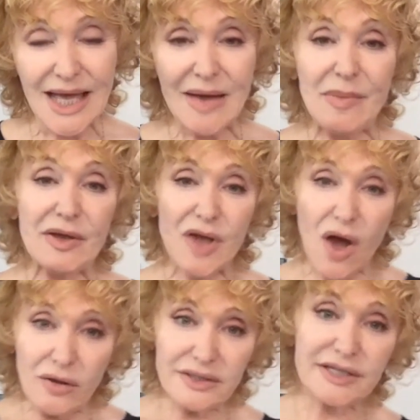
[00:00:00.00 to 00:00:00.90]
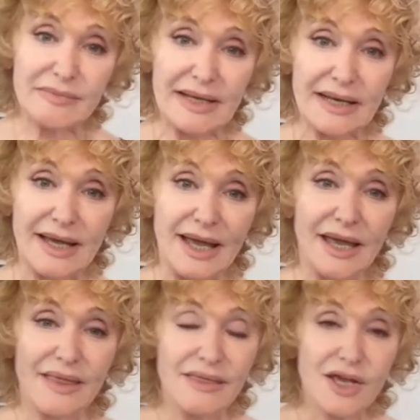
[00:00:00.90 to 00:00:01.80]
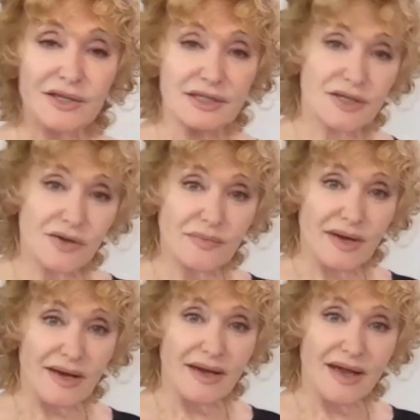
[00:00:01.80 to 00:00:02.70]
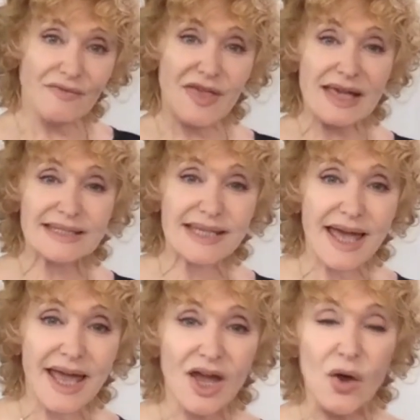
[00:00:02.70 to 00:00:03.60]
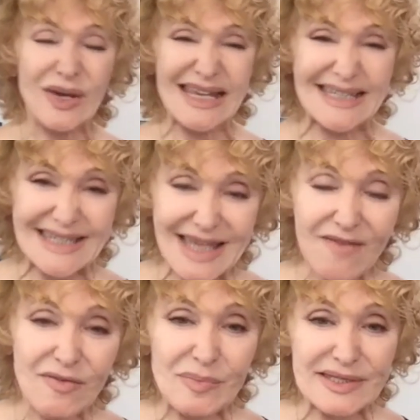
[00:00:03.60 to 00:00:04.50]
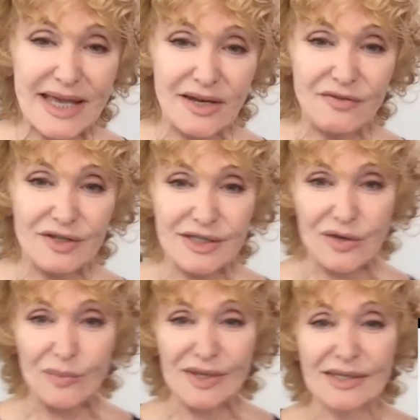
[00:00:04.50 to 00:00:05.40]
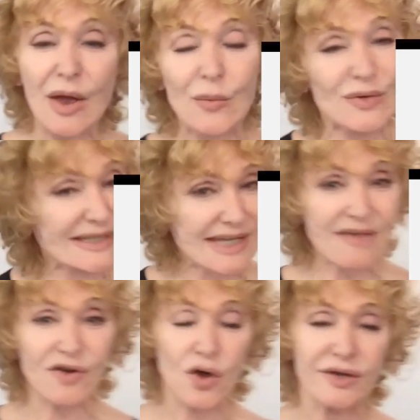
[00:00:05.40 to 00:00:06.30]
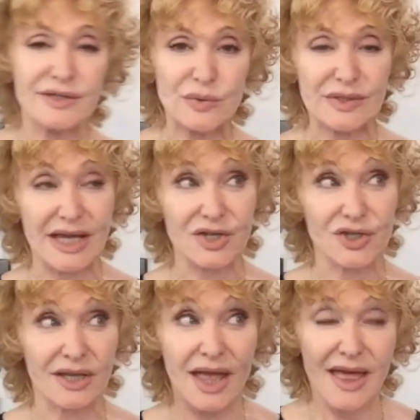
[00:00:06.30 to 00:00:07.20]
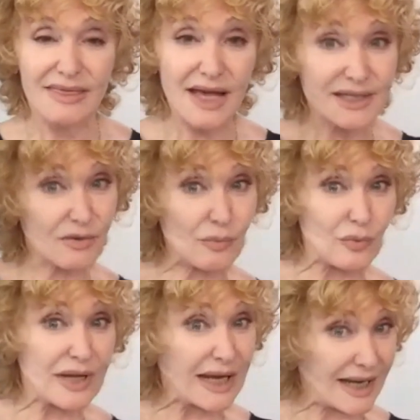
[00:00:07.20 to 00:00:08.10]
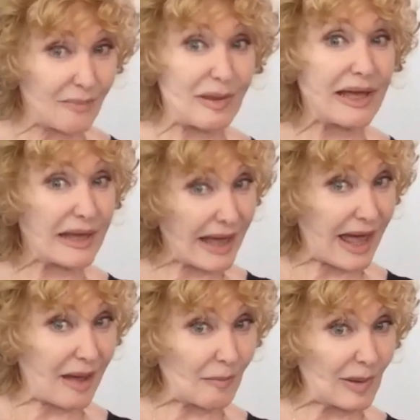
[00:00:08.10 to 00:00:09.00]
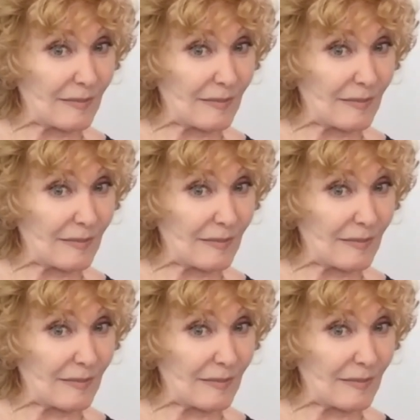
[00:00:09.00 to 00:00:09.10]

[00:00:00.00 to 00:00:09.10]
But ultimately, the consumer, if they're saying only 7% of consumers receive a consultation, that's a really big gap.